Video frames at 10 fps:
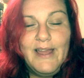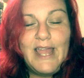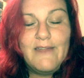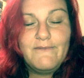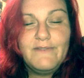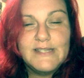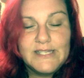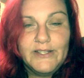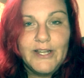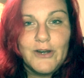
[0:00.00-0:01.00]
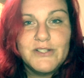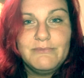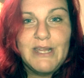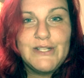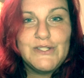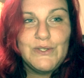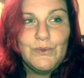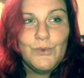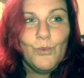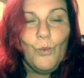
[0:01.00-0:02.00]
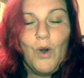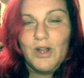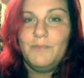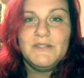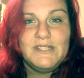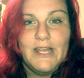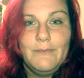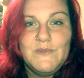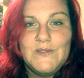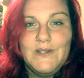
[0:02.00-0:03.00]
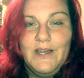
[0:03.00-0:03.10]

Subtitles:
it physically hurts me to walk up the steps.